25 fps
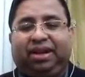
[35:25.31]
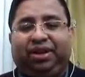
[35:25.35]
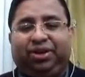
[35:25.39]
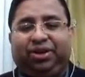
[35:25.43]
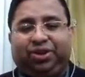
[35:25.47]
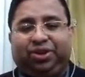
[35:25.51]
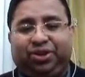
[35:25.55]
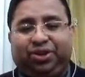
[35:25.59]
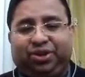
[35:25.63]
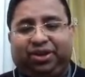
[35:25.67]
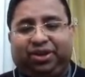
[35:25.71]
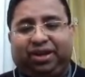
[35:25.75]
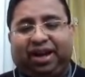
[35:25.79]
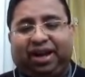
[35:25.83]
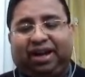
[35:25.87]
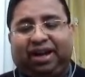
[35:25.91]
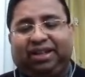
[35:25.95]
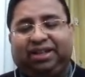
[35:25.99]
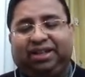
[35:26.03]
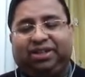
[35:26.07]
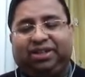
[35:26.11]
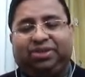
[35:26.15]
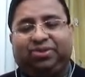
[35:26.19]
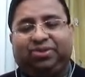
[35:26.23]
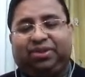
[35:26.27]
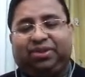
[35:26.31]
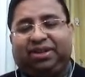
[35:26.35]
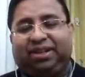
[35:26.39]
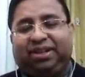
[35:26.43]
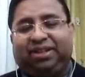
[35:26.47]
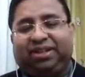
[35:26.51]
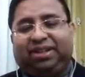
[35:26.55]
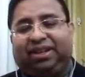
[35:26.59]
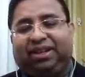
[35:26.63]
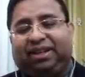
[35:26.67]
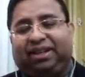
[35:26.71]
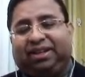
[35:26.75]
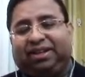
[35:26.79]
You should not write this one
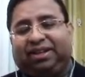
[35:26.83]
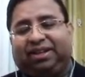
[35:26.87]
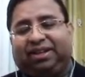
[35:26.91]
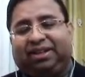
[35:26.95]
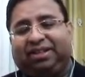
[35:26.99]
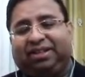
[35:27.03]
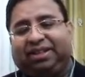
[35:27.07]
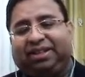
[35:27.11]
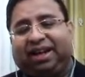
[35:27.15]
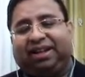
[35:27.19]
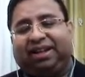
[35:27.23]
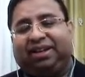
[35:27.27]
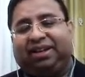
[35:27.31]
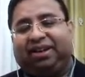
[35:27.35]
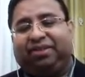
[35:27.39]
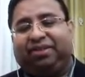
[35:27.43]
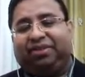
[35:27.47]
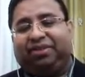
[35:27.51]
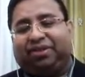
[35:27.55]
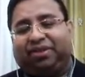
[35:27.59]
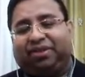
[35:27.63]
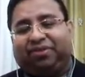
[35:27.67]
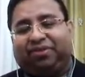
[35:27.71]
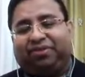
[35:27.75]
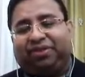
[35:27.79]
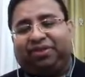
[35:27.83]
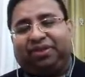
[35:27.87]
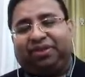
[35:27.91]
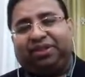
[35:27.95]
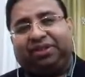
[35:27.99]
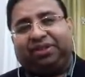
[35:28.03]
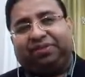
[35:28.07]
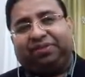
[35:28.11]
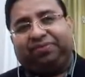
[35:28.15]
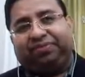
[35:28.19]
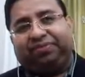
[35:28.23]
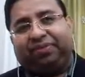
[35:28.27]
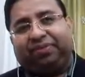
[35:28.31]
in the title of the conference.
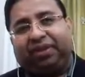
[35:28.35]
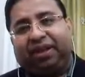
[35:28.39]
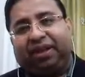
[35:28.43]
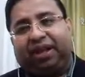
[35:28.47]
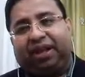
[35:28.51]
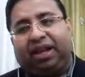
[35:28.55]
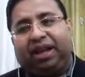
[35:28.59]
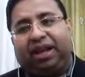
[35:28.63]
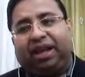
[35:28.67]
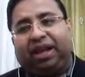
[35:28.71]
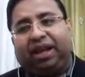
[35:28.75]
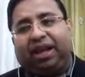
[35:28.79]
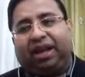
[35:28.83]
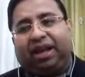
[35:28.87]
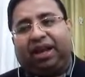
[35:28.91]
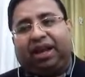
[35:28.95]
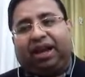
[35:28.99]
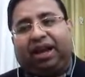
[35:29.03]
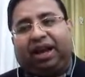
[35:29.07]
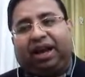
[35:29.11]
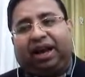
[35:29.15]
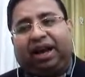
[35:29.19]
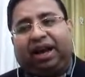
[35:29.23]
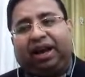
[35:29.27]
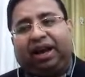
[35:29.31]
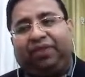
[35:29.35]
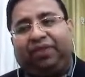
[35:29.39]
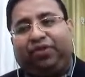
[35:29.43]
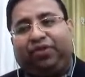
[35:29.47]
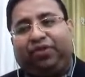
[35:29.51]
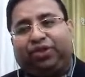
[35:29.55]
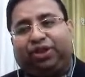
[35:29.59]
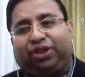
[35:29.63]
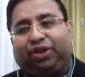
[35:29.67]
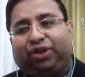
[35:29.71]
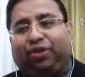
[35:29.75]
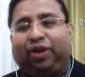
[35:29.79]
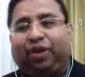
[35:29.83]

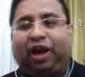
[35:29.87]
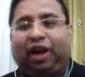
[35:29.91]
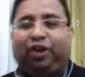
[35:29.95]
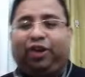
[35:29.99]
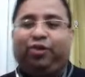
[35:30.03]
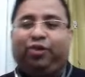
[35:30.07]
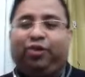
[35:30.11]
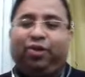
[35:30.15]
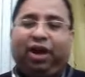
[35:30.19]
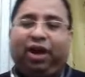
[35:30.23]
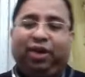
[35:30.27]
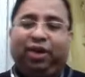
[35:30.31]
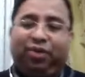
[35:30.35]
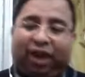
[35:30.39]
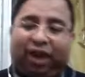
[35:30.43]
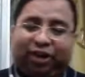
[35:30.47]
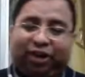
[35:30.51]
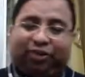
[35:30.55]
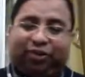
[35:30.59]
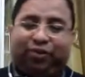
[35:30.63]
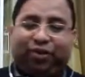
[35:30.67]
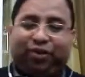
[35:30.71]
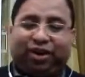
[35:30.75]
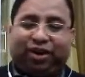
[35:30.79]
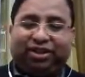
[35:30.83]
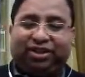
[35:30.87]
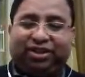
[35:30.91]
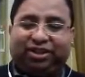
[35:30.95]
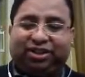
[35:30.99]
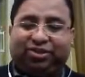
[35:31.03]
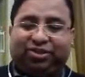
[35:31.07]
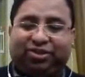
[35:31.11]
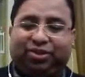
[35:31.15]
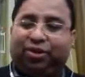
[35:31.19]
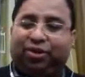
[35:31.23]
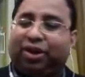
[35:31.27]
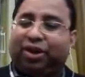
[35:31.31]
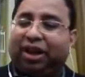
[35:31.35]
If you say no, I would like to focus
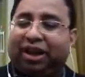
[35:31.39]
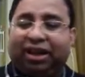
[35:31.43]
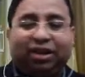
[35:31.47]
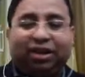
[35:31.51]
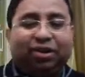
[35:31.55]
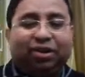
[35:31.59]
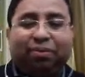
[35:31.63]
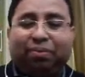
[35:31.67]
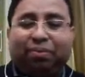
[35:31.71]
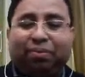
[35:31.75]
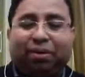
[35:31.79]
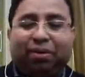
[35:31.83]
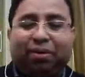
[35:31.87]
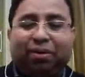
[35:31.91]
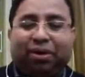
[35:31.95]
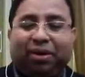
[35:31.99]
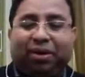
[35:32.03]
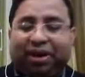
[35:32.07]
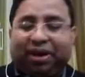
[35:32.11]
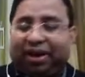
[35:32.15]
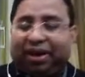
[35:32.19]
this one. Okay, no problem.